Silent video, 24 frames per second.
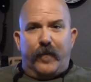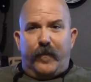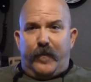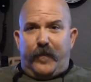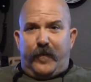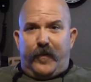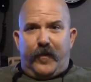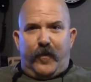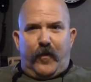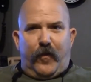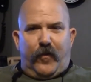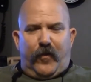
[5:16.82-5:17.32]

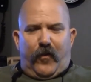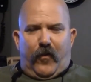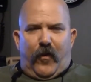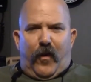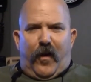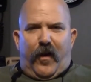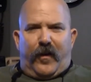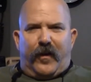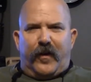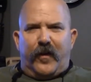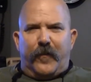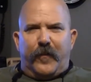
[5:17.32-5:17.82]
you know you're
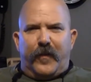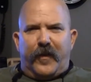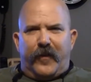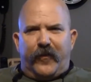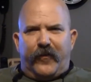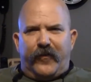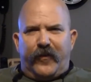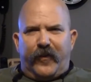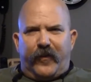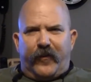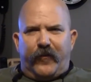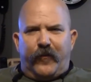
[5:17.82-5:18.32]
not going to be
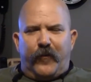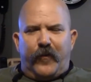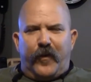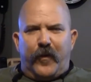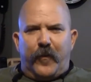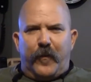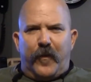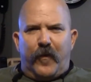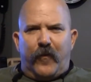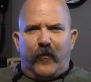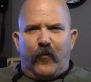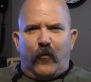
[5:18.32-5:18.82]
six foot
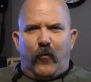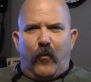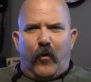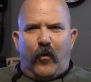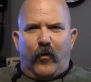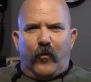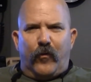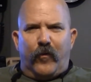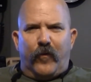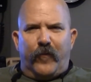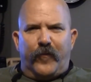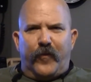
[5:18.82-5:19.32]
above the
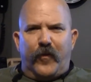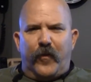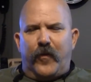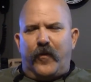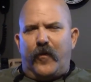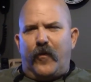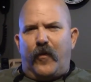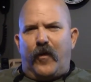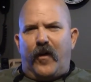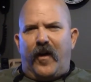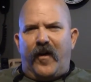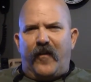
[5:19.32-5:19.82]
water if you're in
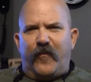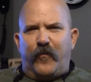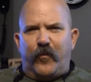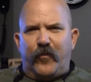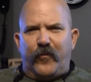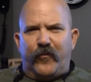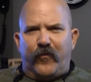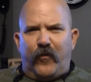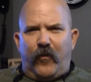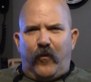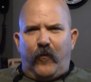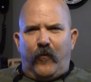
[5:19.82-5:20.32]
your life
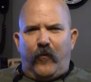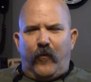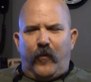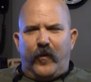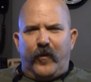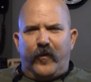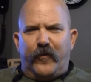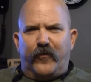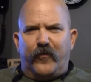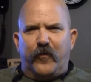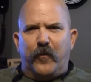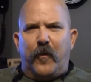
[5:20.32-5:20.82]
preserver
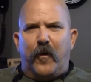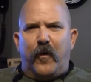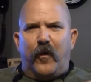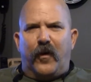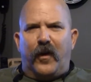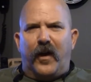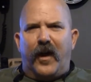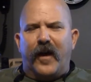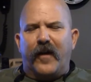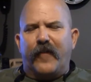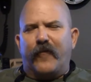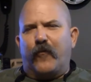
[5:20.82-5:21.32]
in a small
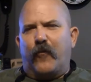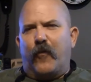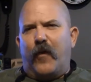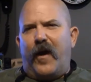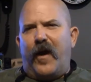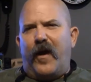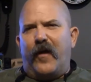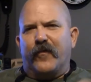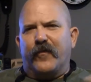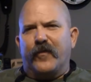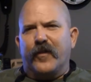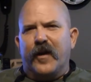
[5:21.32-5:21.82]
life
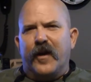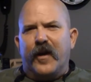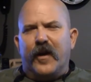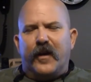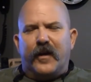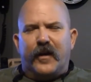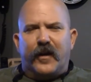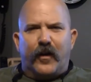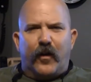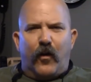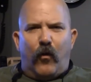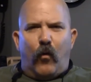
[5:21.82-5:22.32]
raft
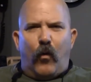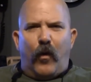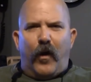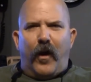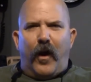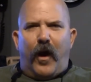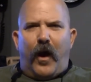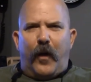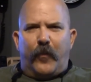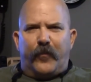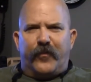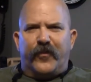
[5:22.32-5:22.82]
you know what
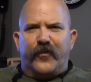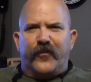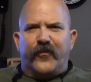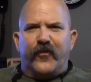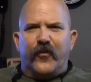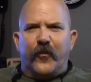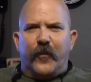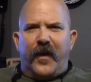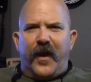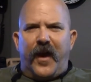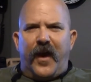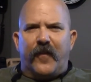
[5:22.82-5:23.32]
options
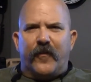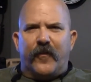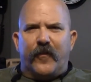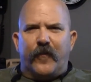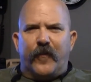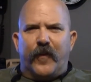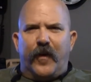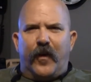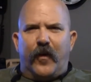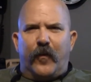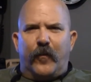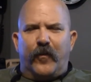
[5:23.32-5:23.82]
do we have
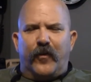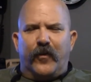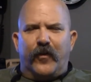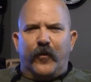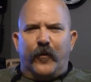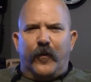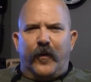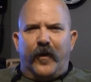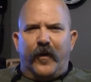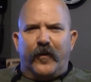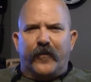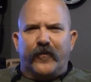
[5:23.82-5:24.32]
available
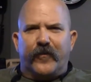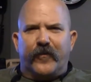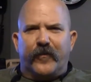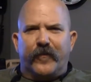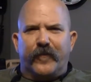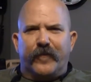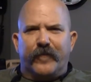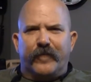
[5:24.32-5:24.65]
to us